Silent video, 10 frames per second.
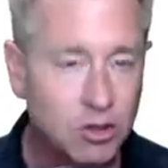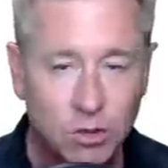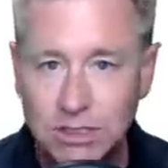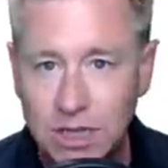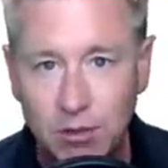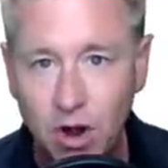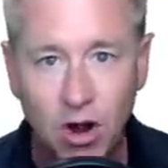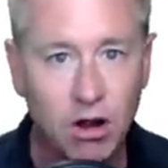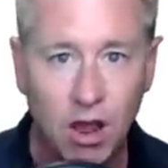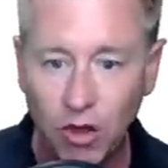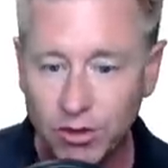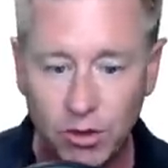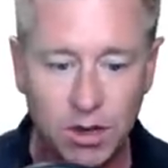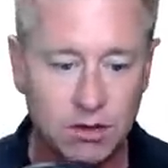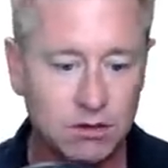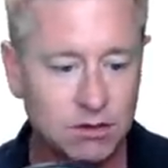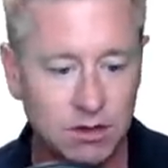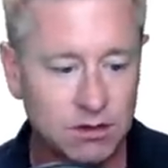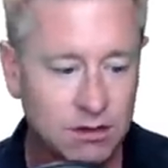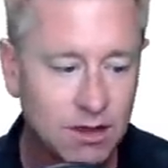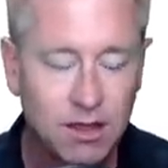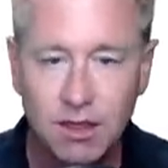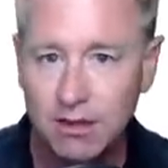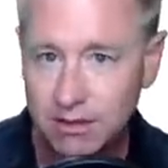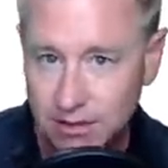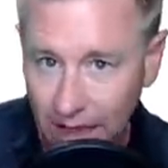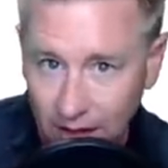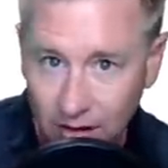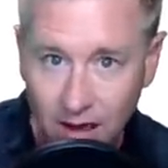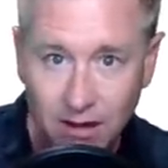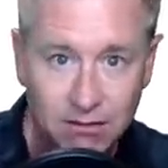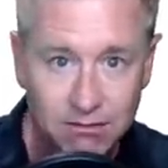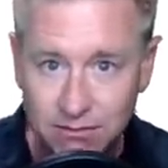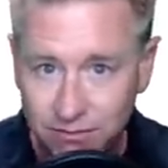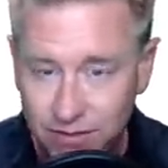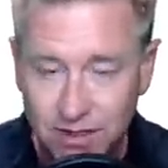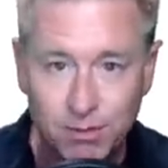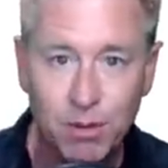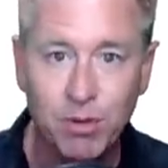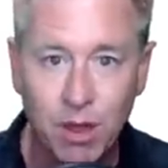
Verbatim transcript: Do a seminar. I'll do it because I don't know how to fix my